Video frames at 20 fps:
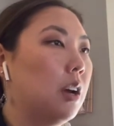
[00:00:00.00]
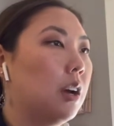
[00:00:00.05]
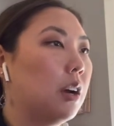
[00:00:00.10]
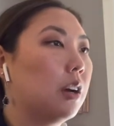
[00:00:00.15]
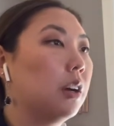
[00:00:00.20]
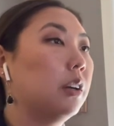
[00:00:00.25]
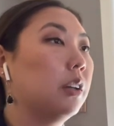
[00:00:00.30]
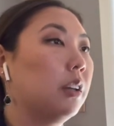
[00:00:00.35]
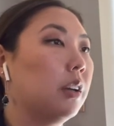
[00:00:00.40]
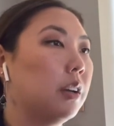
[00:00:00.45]

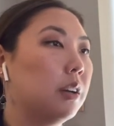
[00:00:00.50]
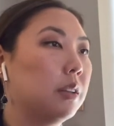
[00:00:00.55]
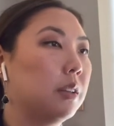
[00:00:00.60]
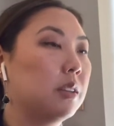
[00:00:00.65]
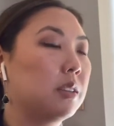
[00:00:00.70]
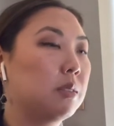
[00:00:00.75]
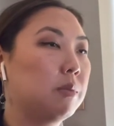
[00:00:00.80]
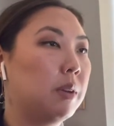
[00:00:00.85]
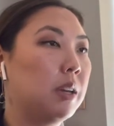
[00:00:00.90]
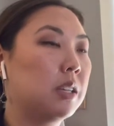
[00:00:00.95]
earlier
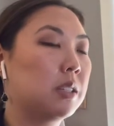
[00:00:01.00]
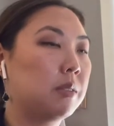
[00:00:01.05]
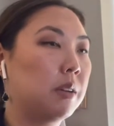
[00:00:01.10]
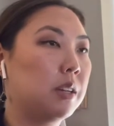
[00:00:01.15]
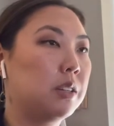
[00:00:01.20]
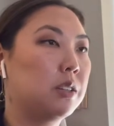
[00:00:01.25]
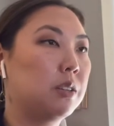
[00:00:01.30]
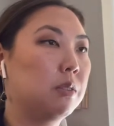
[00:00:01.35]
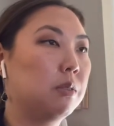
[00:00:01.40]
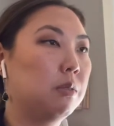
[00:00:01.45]
this week, so I
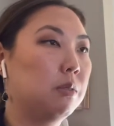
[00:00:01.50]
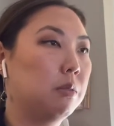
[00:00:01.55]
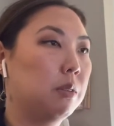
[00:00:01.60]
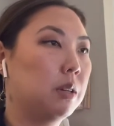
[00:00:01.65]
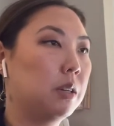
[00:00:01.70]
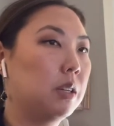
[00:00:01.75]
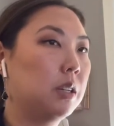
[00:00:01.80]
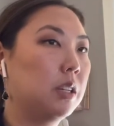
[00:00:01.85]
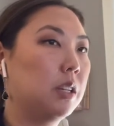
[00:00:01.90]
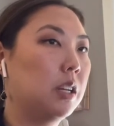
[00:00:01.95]
do
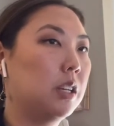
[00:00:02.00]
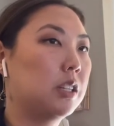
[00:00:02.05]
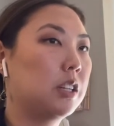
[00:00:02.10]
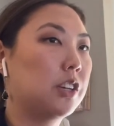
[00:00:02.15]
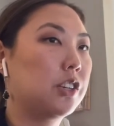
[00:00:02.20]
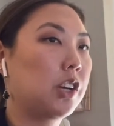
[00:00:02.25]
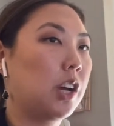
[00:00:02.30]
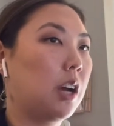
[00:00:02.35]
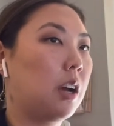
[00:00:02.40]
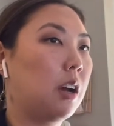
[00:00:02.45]
need to
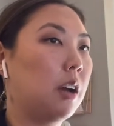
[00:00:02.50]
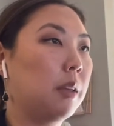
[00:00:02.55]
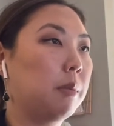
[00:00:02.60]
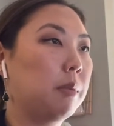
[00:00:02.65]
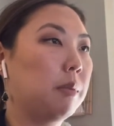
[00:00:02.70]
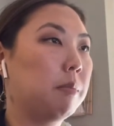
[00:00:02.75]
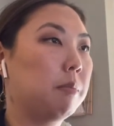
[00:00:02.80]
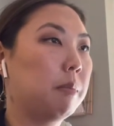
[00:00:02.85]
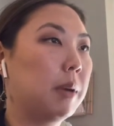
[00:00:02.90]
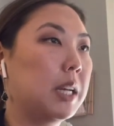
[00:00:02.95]
check
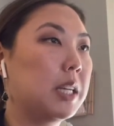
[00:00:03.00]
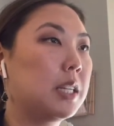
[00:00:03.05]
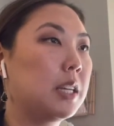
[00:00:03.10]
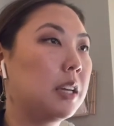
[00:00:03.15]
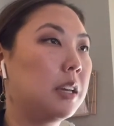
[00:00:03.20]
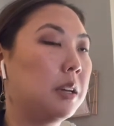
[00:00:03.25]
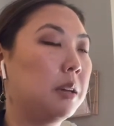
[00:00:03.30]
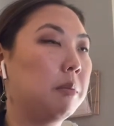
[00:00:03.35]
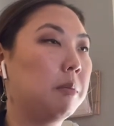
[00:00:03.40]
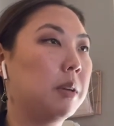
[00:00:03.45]
on my
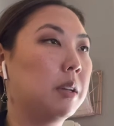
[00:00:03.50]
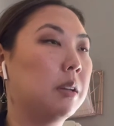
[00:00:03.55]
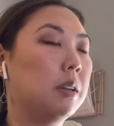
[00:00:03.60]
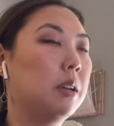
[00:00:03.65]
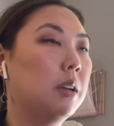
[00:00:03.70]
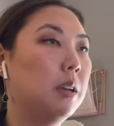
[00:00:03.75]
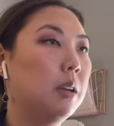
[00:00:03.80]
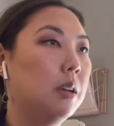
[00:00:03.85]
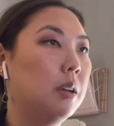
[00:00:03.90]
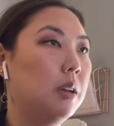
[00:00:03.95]

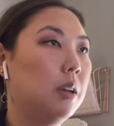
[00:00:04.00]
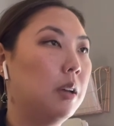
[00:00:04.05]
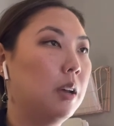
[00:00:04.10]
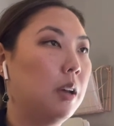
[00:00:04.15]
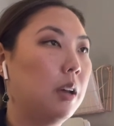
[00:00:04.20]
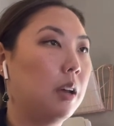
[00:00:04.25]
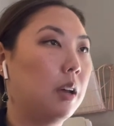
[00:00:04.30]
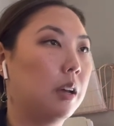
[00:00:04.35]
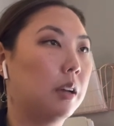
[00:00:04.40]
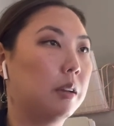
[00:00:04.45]
team
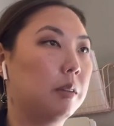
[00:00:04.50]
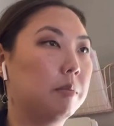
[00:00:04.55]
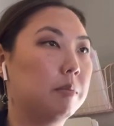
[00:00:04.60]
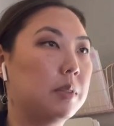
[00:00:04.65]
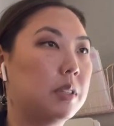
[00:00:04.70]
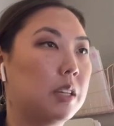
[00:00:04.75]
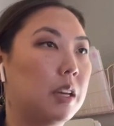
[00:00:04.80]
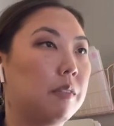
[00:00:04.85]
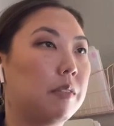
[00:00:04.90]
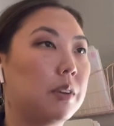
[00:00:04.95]
and
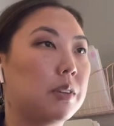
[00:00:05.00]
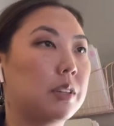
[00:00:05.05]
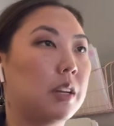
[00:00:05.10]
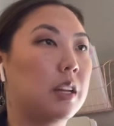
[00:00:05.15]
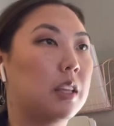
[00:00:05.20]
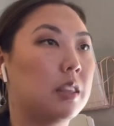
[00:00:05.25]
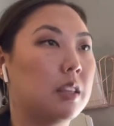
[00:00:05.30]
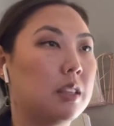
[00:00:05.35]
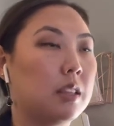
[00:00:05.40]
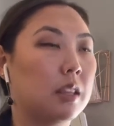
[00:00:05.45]
see if there's
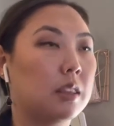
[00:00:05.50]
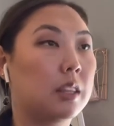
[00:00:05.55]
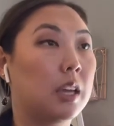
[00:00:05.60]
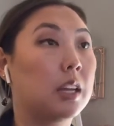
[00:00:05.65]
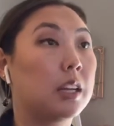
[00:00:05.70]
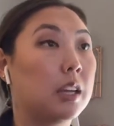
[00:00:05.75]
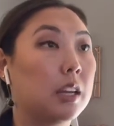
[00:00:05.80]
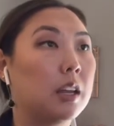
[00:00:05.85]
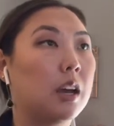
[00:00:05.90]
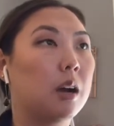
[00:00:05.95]
anything that they
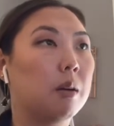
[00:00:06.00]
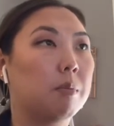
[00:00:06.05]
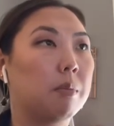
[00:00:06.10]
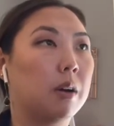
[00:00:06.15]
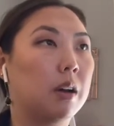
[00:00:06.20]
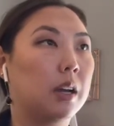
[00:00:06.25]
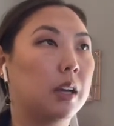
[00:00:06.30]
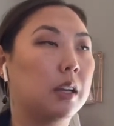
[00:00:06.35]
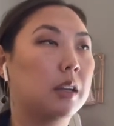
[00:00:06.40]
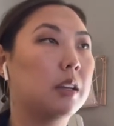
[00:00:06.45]
need help
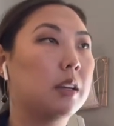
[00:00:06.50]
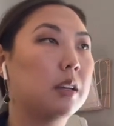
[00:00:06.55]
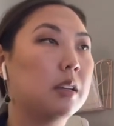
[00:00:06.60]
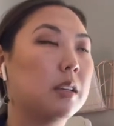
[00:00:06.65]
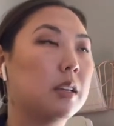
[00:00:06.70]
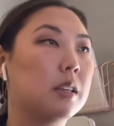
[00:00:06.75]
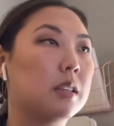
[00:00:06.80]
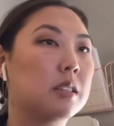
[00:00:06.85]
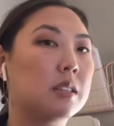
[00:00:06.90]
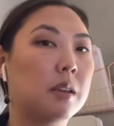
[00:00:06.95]
on.
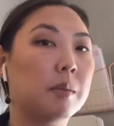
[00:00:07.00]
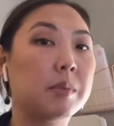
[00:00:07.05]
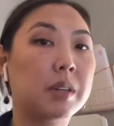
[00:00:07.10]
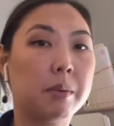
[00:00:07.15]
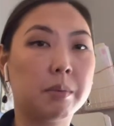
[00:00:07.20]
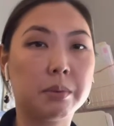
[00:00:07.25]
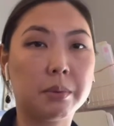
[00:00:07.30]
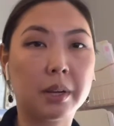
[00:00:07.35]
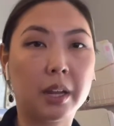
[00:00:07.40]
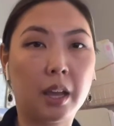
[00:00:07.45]

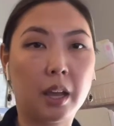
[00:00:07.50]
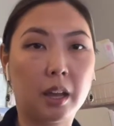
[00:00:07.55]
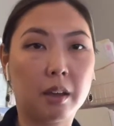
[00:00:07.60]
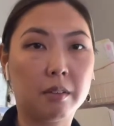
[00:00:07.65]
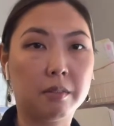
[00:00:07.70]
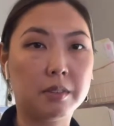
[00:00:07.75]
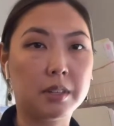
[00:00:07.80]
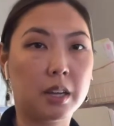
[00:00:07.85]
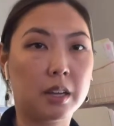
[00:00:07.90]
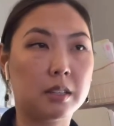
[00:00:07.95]
Sometimes when I
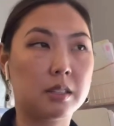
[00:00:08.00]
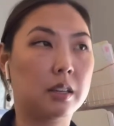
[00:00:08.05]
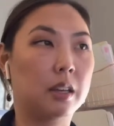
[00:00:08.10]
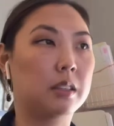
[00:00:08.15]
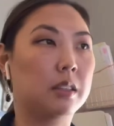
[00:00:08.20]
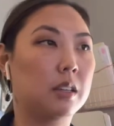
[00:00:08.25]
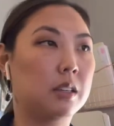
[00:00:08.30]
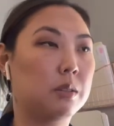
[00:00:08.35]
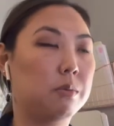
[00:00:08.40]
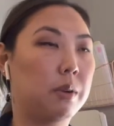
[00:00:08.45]
have days
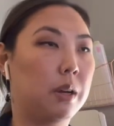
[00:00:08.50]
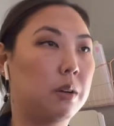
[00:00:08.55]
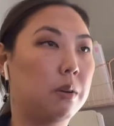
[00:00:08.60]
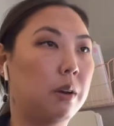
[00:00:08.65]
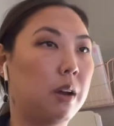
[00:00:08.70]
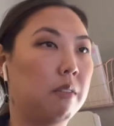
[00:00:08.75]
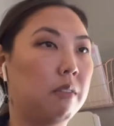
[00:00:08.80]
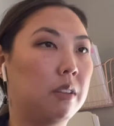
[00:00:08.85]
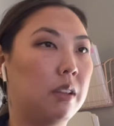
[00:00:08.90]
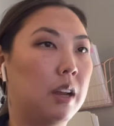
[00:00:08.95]
like this where I don't
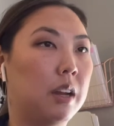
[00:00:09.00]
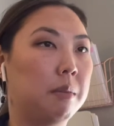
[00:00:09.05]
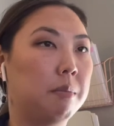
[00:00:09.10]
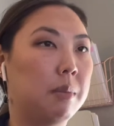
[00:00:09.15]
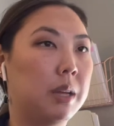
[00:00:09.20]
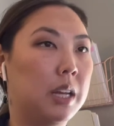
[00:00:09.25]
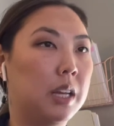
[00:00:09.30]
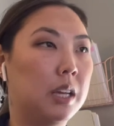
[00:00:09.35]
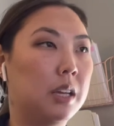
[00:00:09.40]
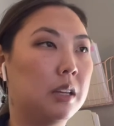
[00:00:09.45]
have a lot of
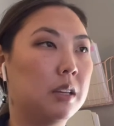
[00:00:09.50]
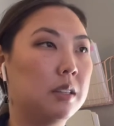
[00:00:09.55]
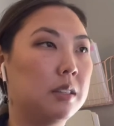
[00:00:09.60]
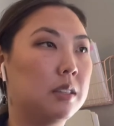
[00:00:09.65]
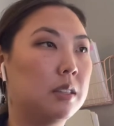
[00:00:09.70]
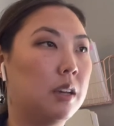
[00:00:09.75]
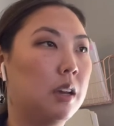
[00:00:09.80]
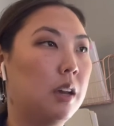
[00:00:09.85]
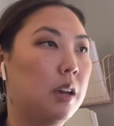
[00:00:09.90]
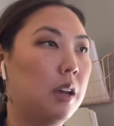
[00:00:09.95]

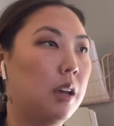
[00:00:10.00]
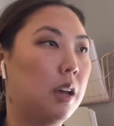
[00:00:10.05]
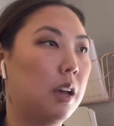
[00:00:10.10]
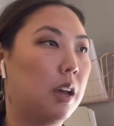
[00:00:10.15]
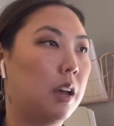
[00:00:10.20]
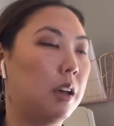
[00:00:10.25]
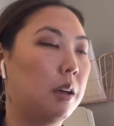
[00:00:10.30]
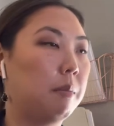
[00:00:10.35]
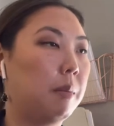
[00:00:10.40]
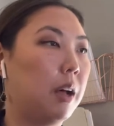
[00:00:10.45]
meetings,
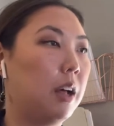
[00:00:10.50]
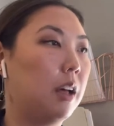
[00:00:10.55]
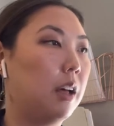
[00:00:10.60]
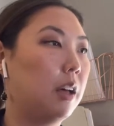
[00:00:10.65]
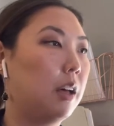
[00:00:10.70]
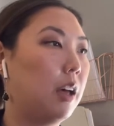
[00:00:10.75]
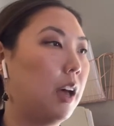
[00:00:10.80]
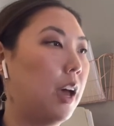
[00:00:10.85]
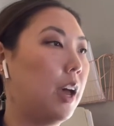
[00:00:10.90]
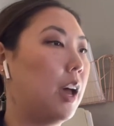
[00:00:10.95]

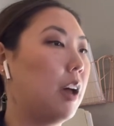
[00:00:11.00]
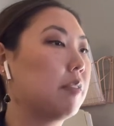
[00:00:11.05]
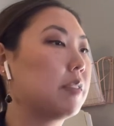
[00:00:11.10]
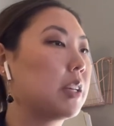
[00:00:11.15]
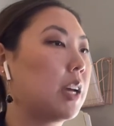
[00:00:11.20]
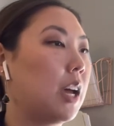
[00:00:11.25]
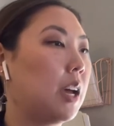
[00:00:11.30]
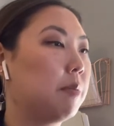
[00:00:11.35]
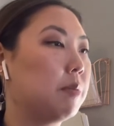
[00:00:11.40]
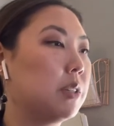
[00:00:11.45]
I have
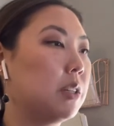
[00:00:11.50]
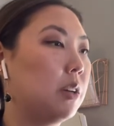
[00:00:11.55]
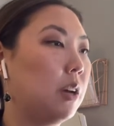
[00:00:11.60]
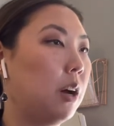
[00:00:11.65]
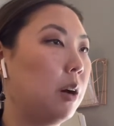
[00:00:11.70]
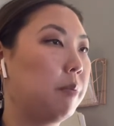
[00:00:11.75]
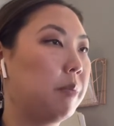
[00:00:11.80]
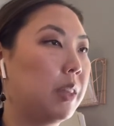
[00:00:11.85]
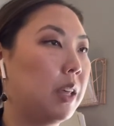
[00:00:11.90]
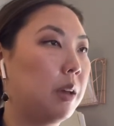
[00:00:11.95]
time to
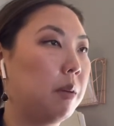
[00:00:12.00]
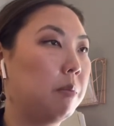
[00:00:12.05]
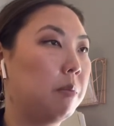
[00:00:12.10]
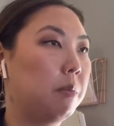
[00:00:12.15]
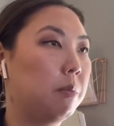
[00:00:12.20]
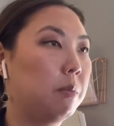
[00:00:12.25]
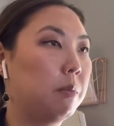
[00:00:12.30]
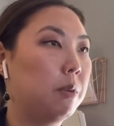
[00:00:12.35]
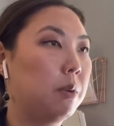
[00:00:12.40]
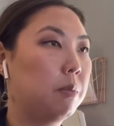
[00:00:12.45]
help
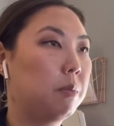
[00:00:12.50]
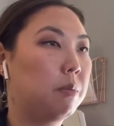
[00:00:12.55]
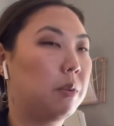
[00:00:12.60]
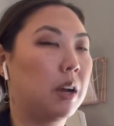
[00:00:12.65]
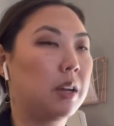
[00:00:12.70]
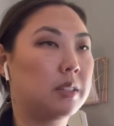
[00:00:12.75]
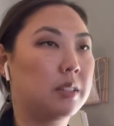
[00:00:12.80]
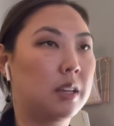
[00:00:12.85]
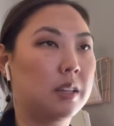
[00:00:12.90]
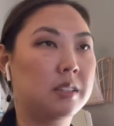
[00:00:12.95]
them
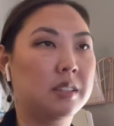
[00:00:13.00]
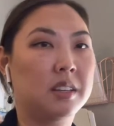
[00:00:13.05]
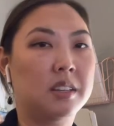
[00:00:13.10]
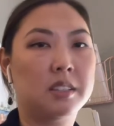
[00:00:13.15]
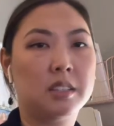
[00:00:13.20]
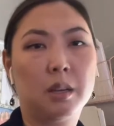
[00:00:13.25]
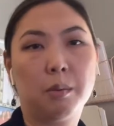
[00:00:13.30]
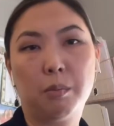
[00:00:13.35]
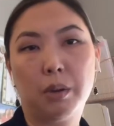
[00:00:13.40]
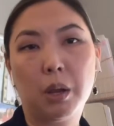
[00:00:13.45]
processing
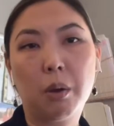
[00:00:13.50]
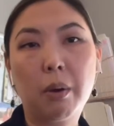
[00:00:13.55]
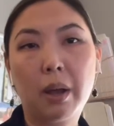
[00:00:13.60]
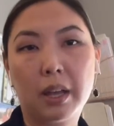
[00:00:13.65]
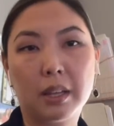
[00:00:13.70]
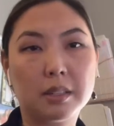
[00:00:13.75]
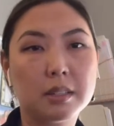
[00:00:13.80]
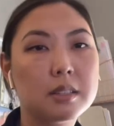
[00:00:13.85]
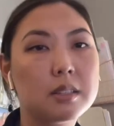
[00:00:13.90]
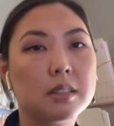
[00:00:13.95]
some
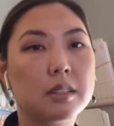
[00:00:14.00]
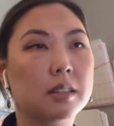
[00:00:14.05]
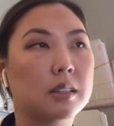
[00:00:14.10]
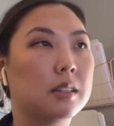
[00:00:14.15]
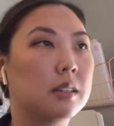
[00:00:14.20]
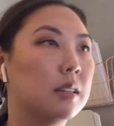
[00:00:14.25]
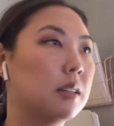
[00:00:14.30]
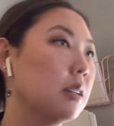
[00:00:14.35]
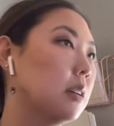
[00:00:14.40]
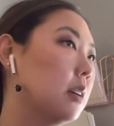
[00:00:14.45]
requests
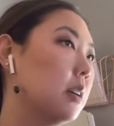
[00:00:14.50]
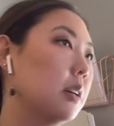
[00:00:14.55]
and